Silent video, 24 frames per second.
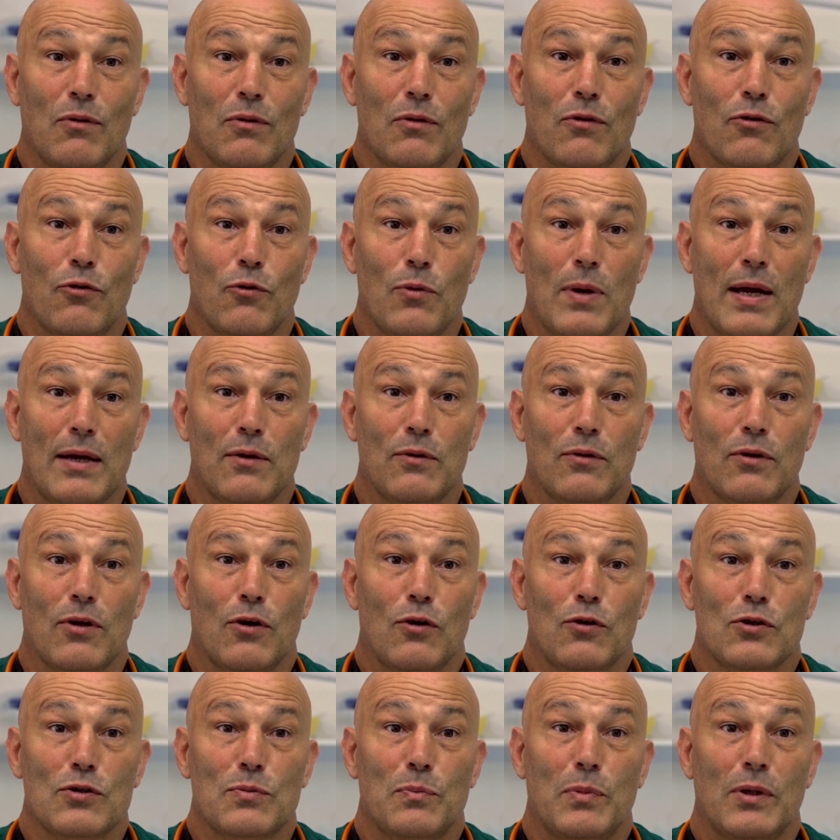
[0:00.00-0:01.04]
throughout the
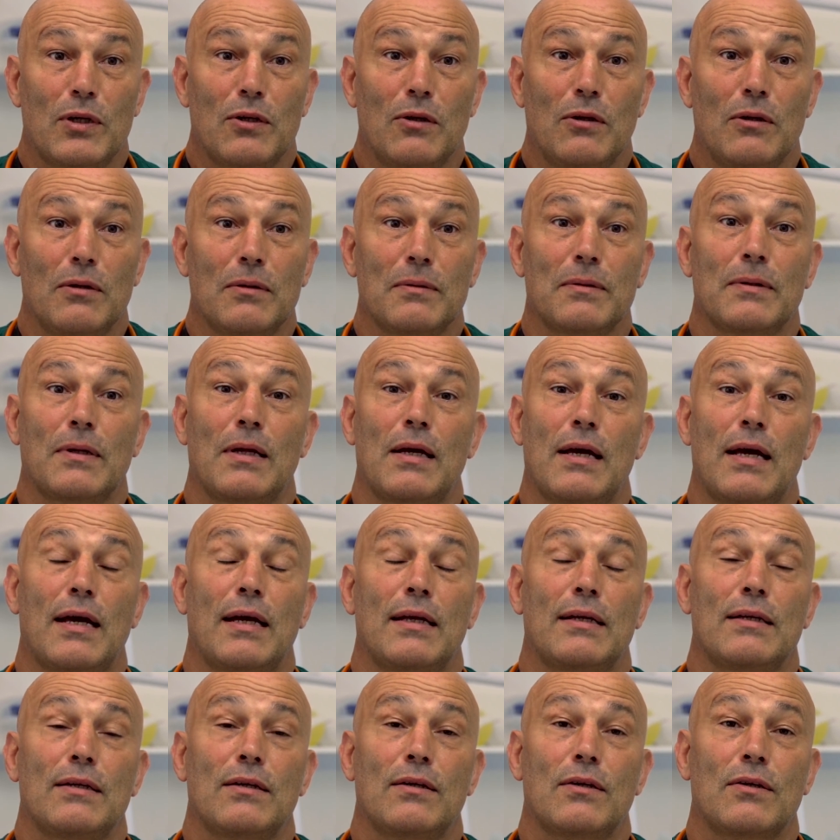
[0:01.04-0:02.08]
hospital,
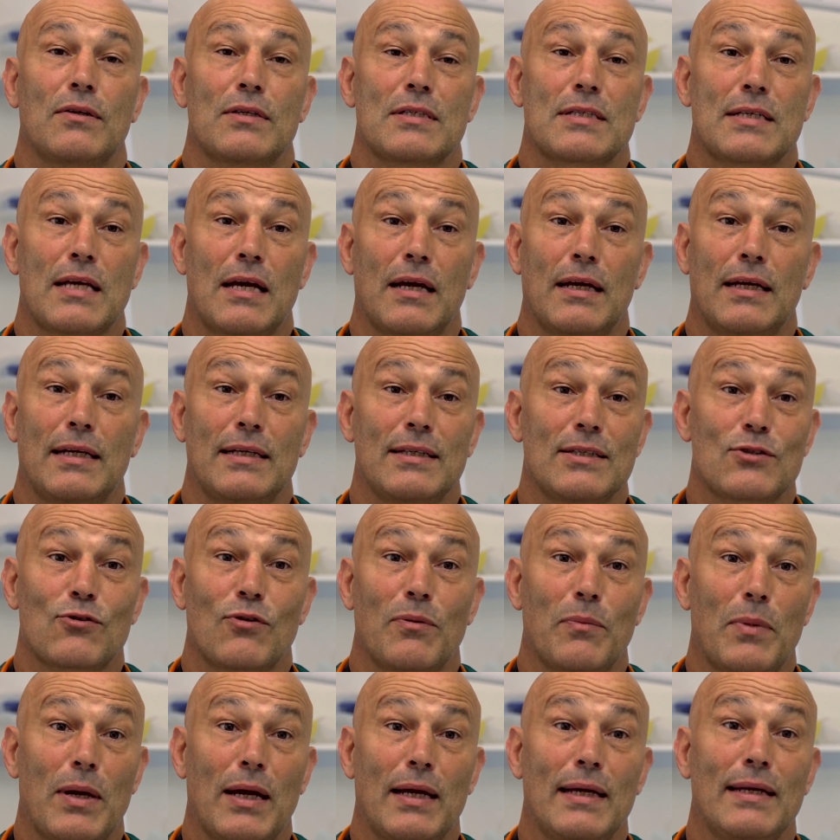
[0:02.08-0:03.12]
and signs
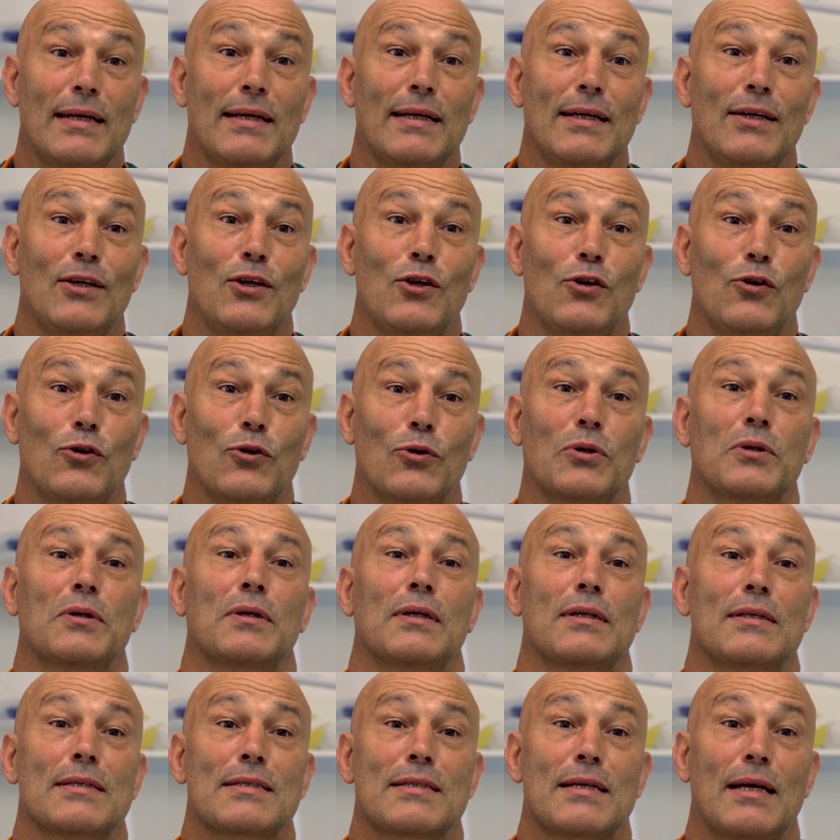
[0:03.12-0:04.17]
reminding you,
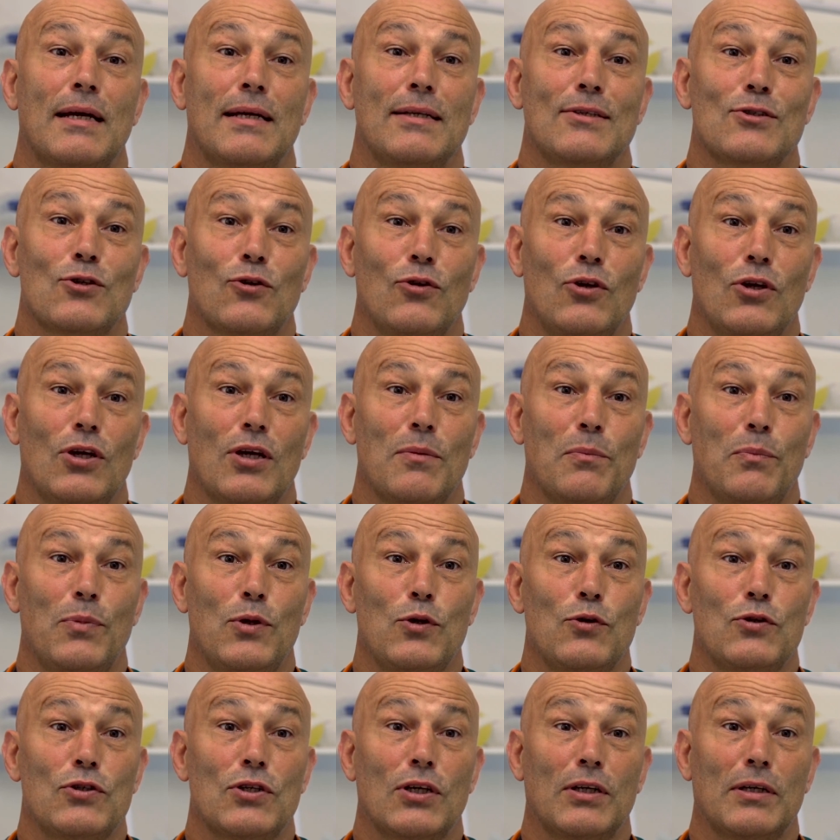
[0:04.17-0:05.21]
and signs on the
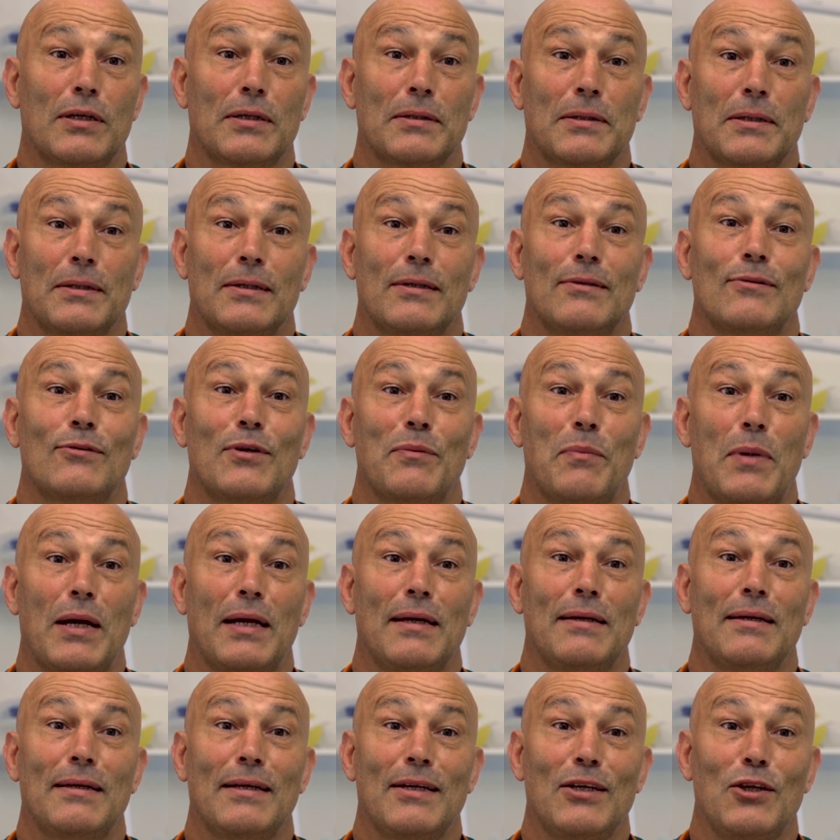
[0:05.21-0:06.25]
computer
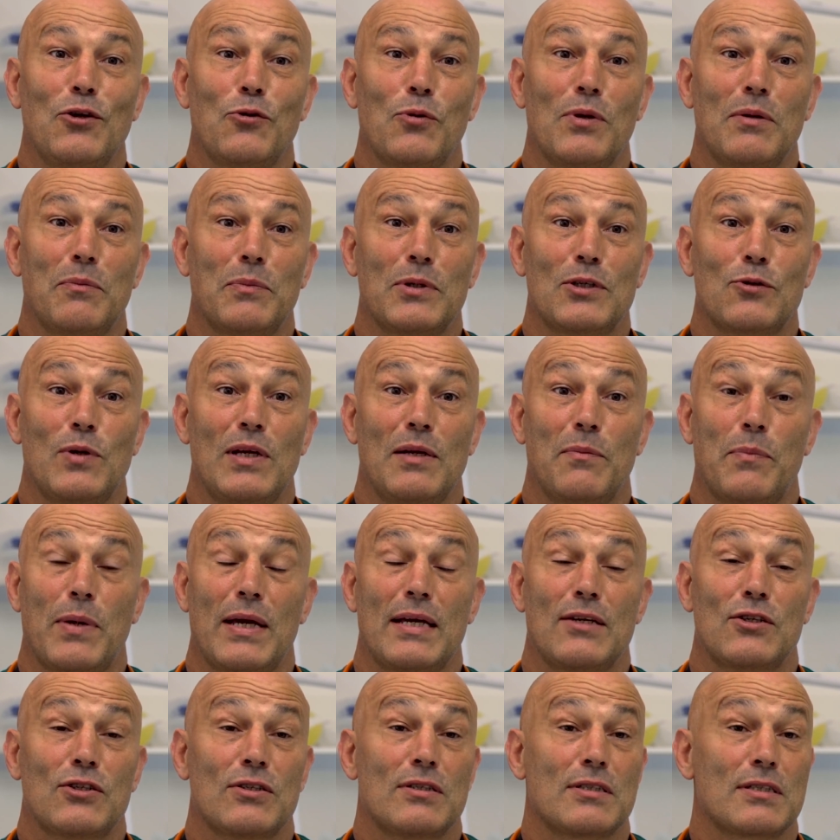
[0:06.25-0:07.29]
reminding you in between
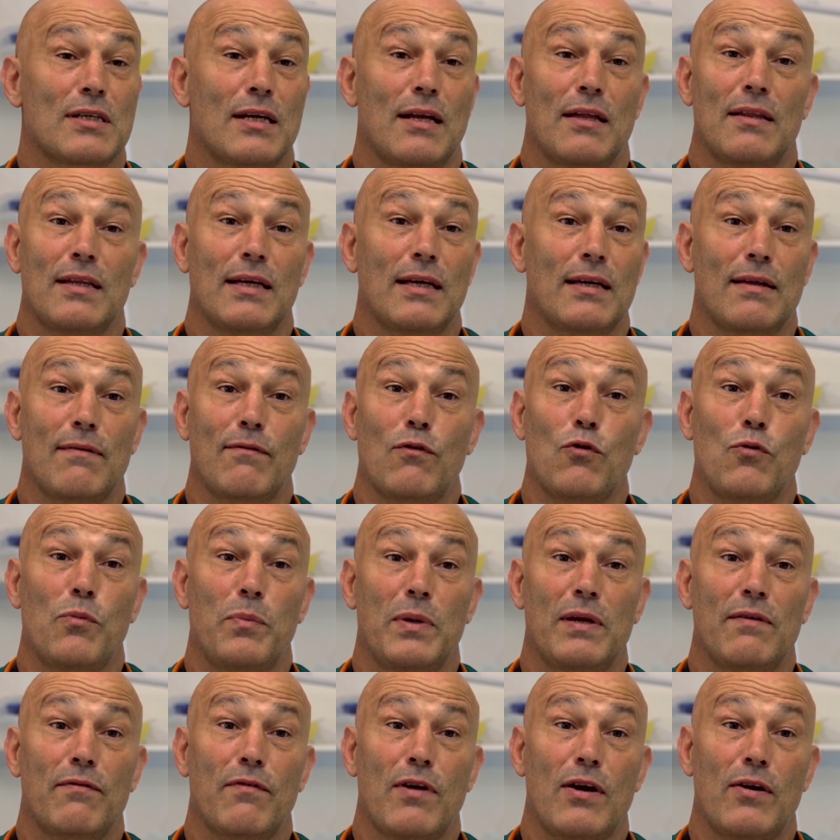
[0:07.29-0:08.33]
patients. And I think they've all
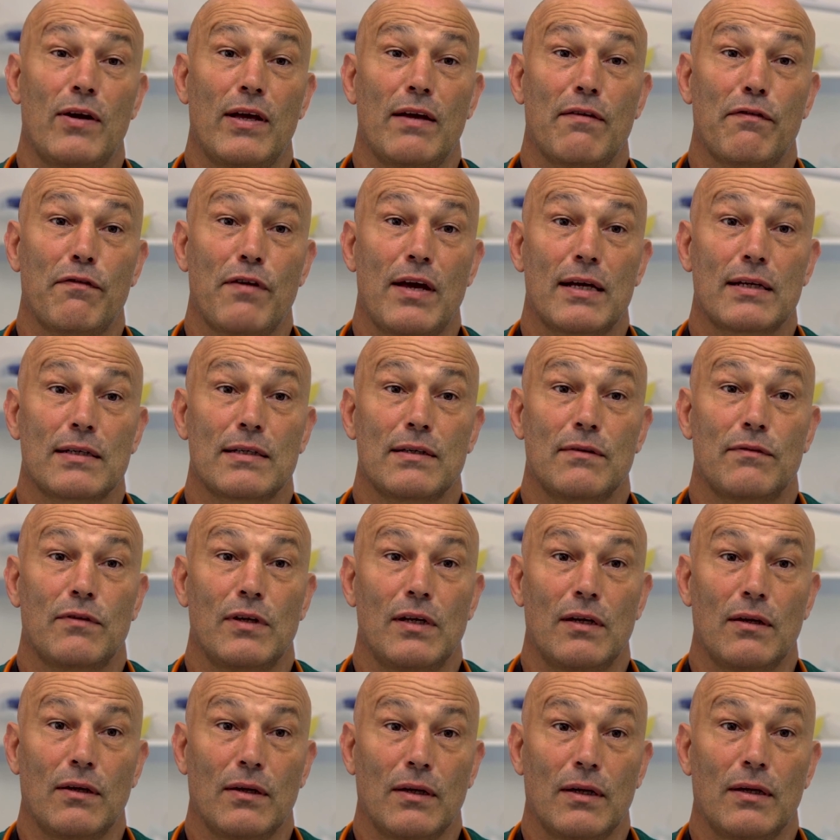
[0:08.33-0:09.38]
been very effective
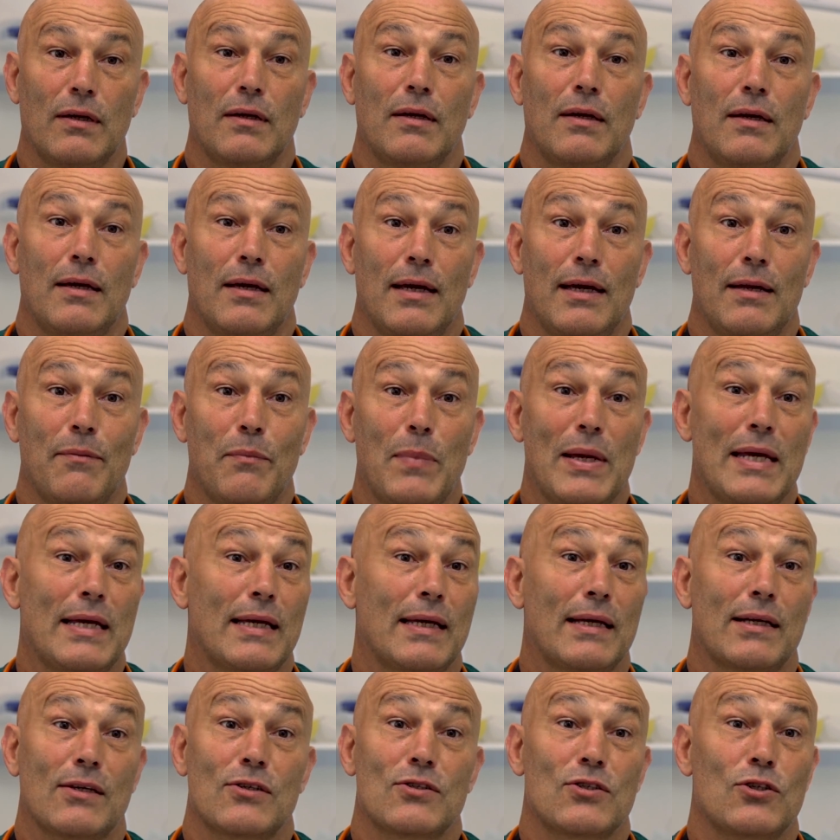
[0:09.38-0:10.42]
in
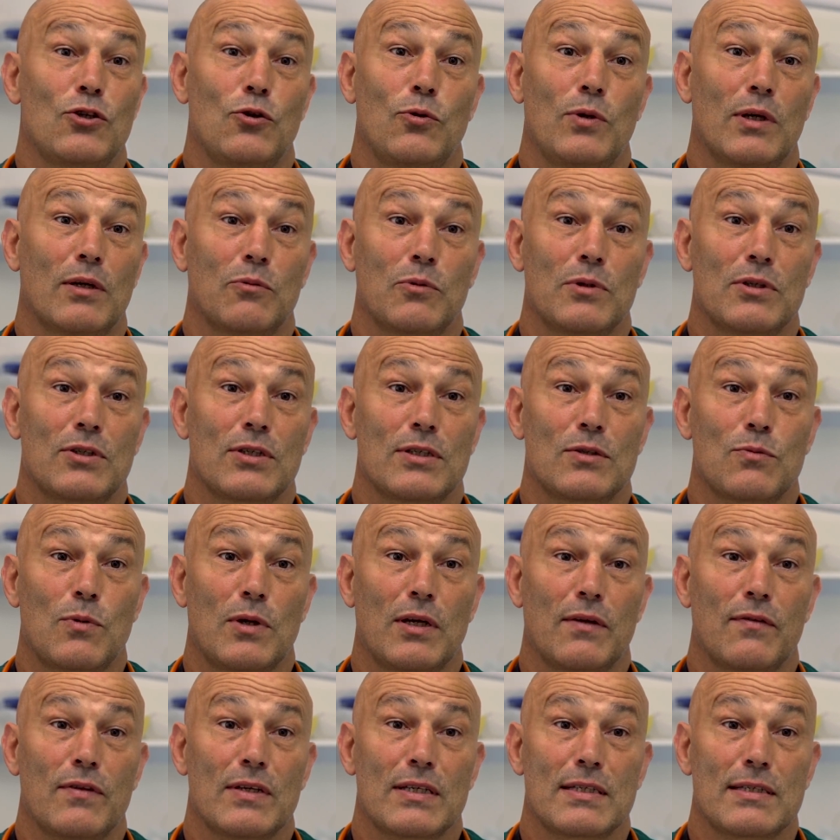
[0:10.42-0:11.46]
making us do it, which is
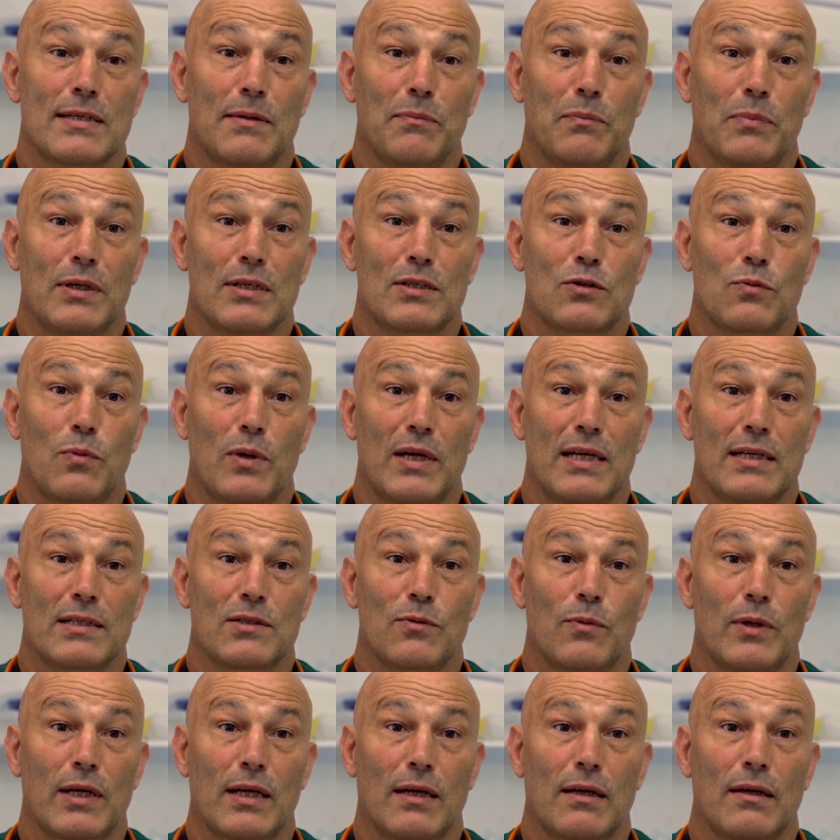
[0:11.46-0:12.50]
one of the simplest
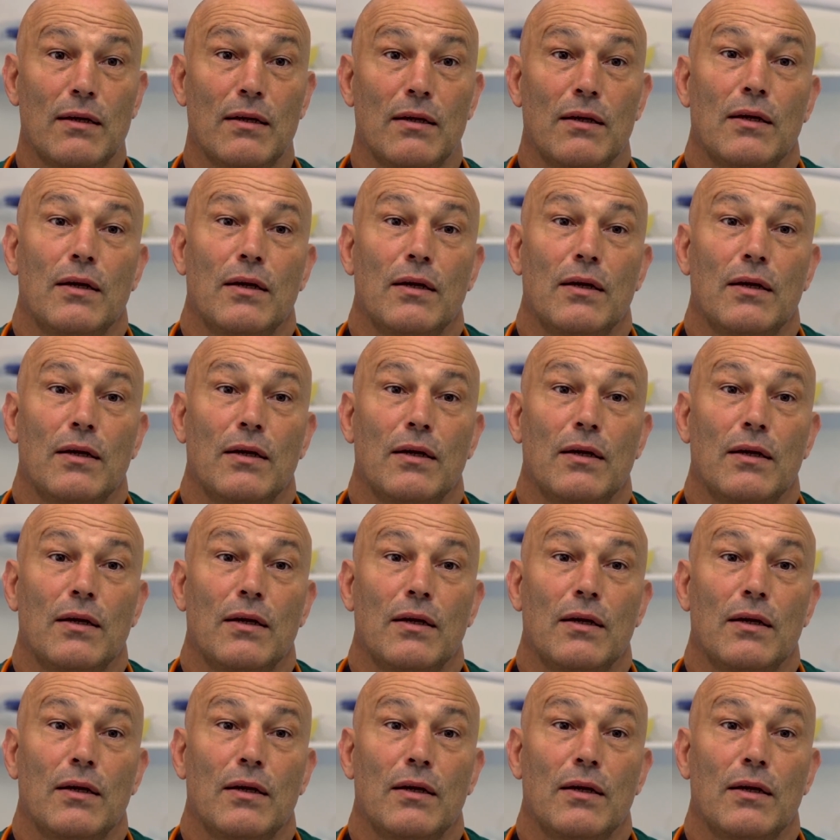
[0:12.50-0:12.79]
ways we can,